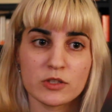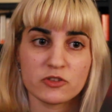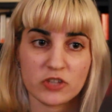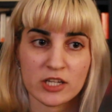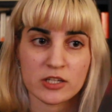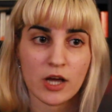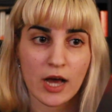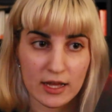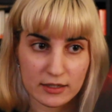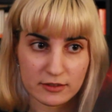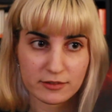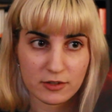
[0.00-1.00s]
Jen
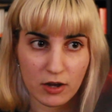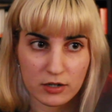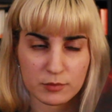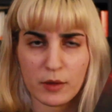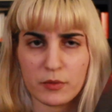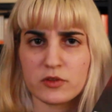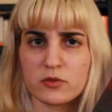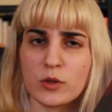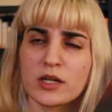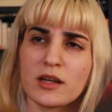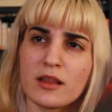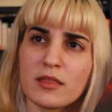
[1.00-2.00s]
has talked about this
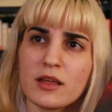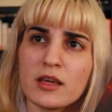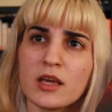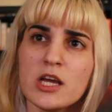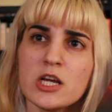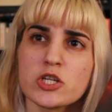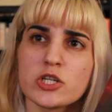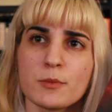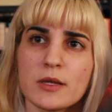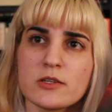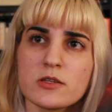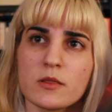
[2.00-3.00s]
one, and I think she
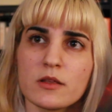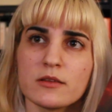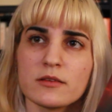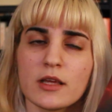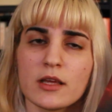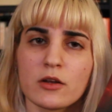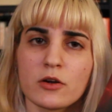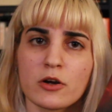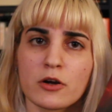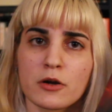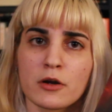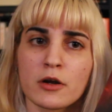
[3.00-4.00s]
mentioned this in
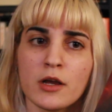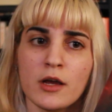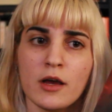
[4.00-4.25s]
her